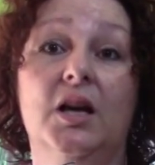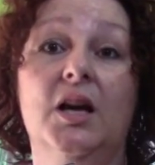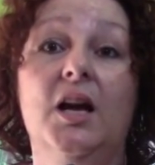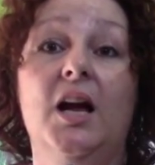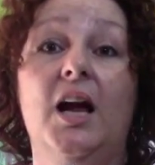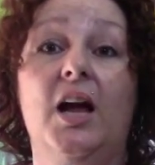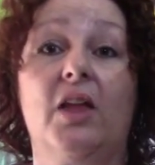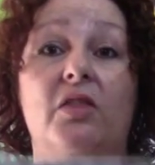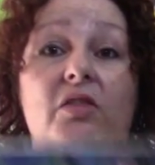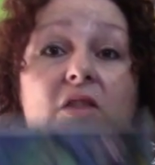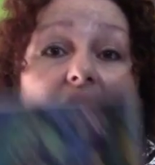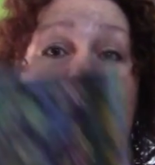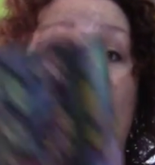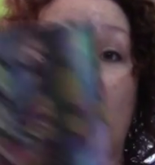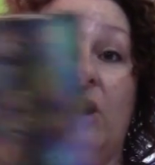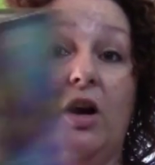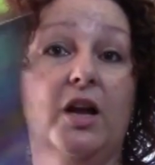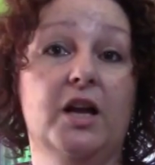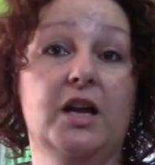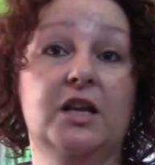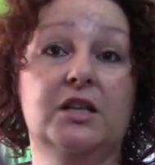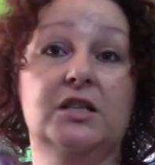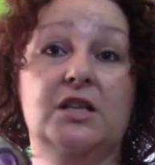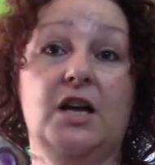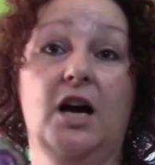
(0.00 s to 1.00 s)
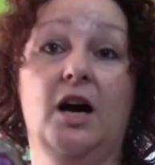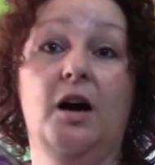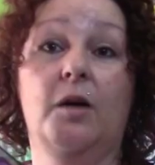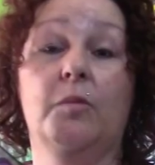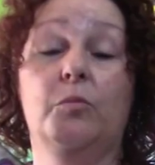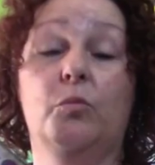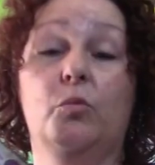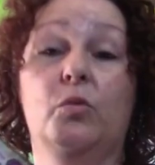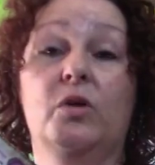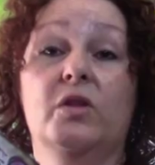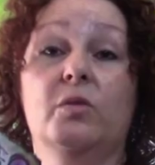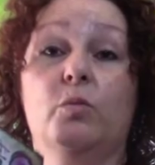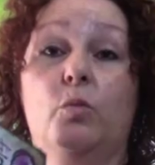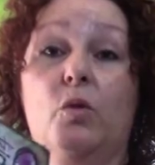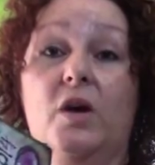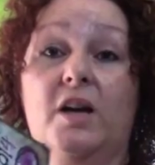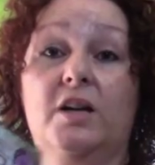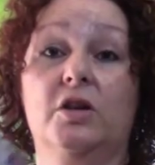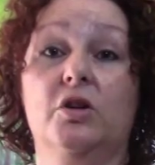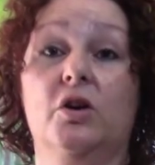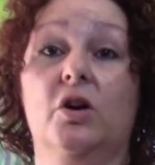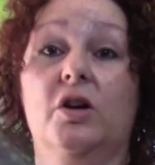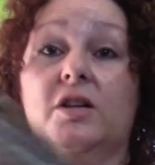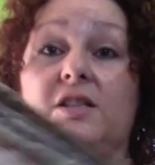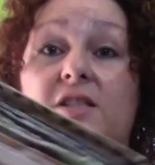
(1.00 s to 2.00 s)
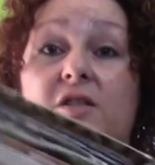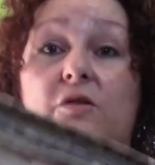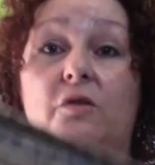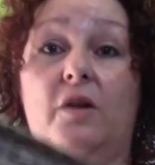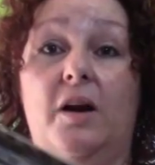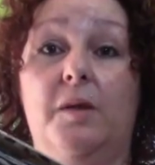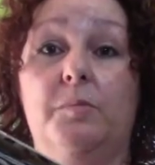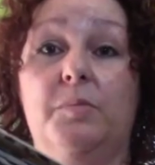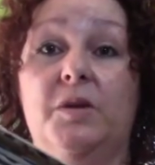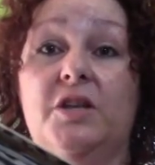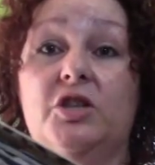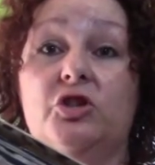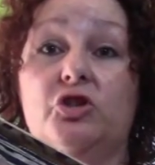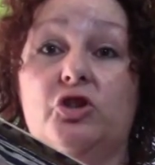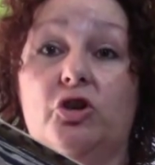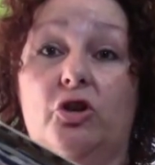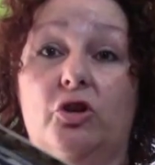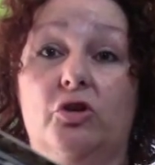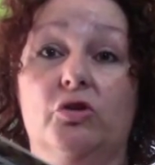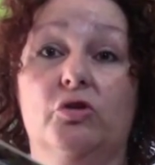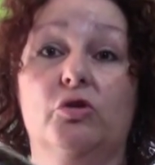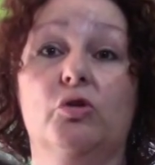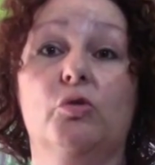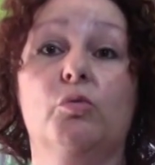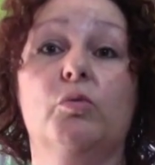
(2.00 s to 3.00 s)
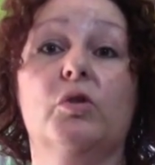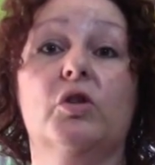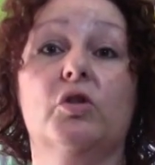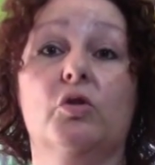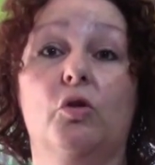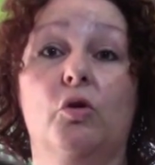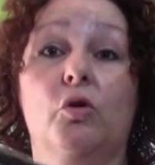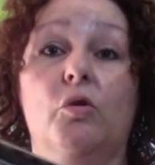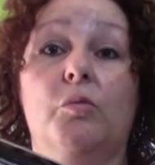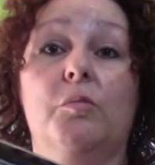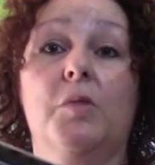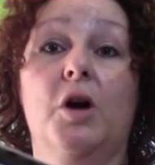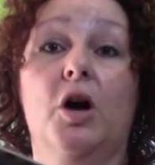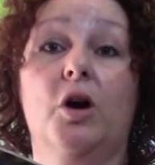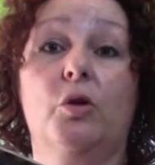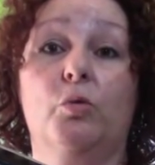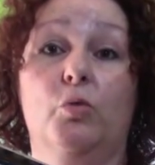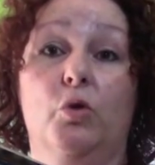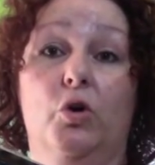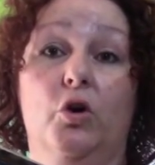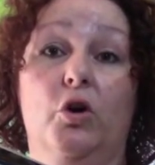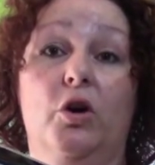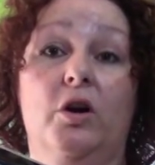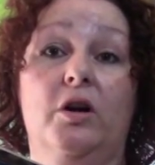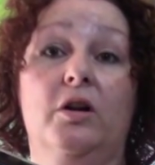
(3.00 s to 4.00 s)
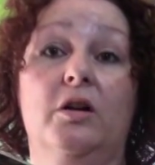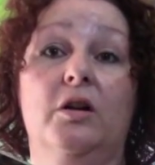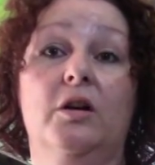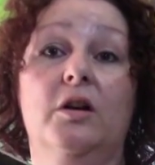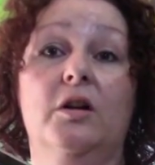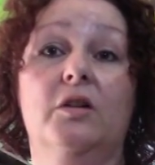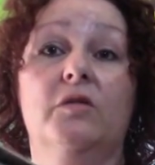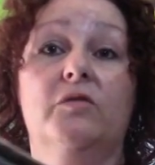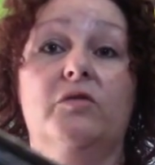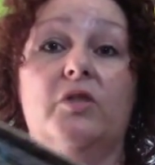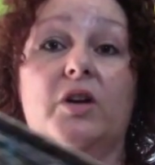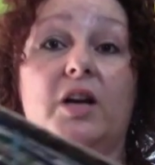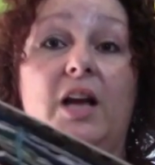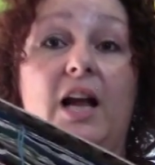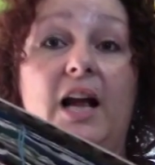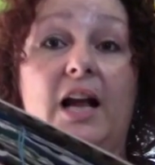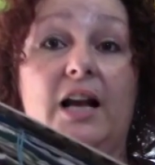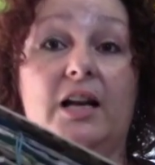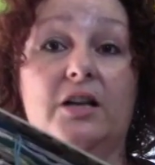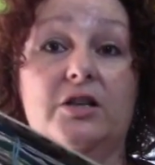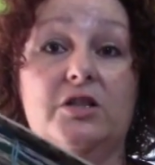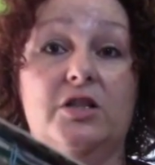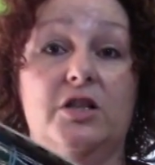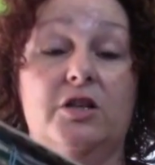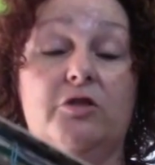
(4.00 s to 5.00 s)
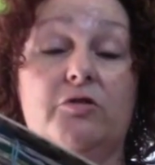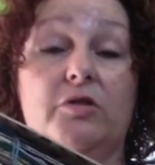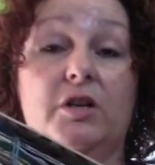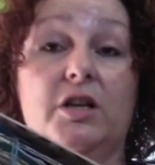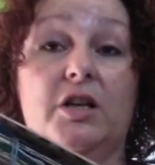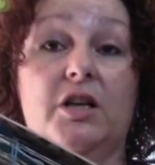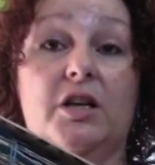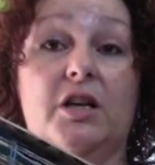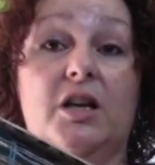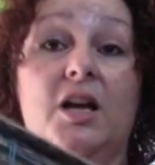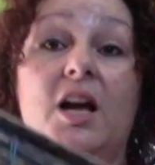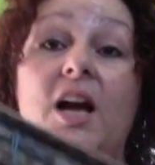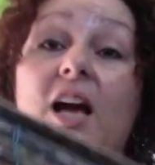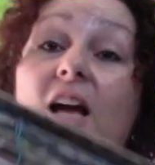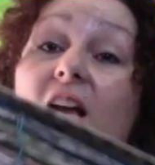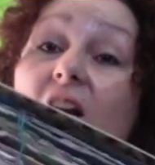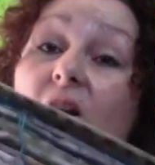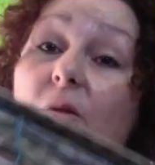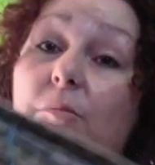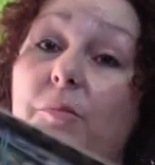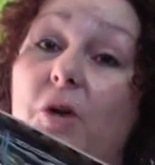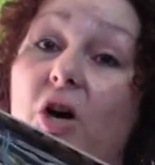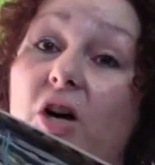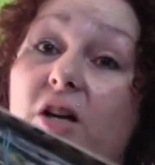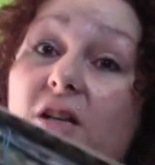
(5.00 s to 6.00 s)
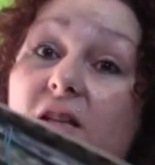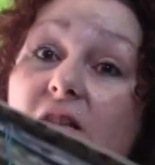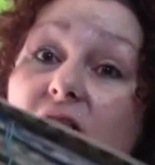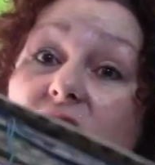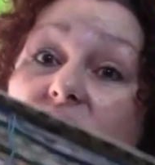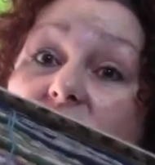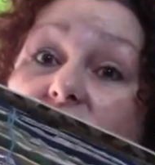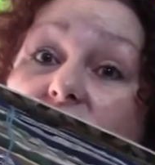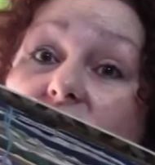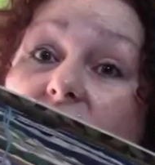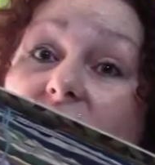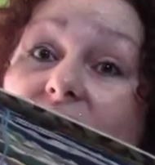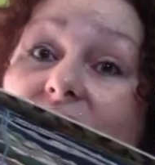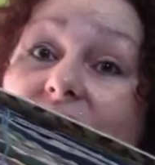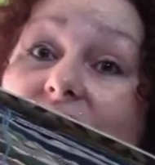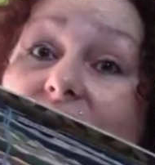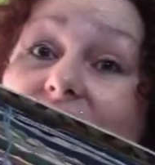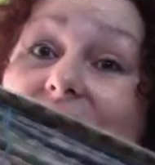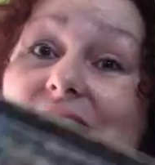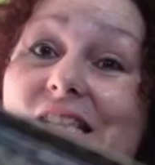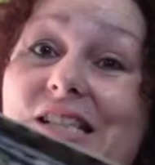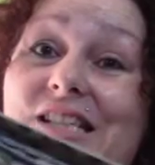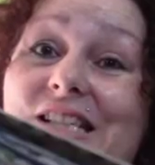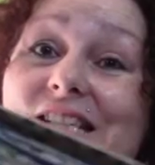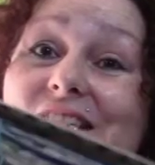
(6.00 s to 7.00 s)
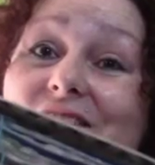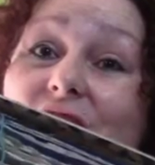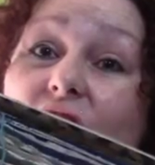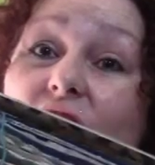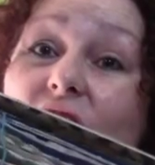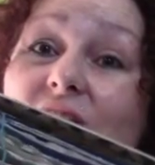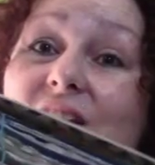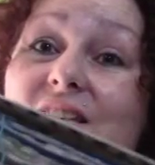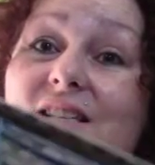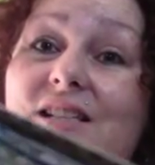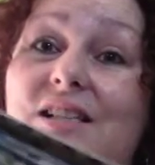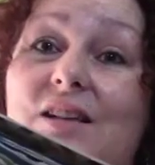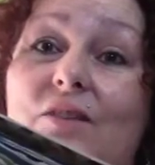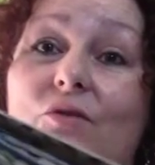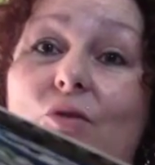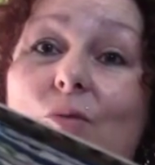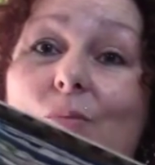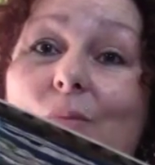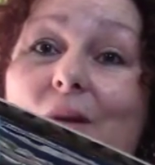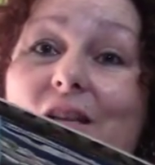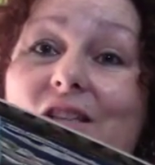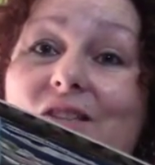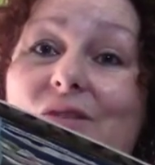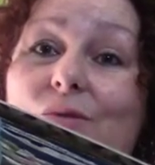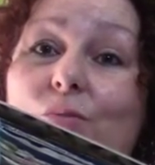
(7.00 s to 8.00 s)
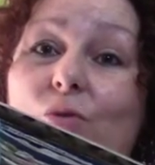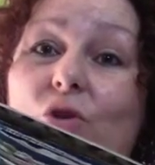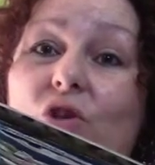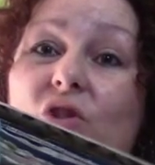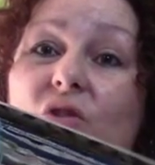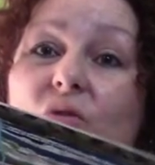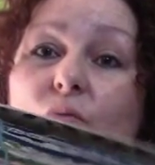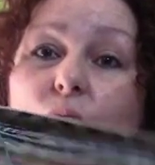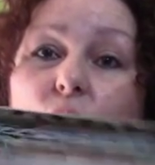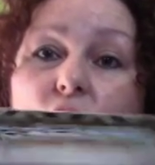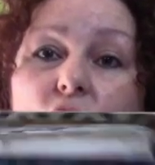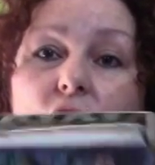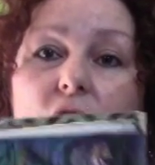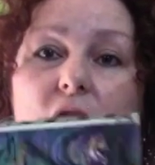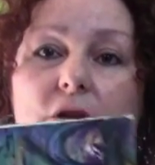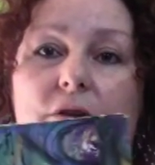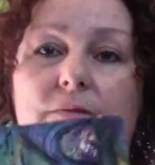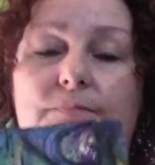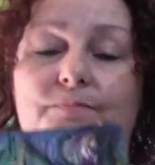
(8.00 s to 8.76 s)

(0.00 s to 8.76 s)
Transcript: And then I end up with one nice great big journal with all my work for a calendar year in it. And I might stress this is only 7 months worth of work.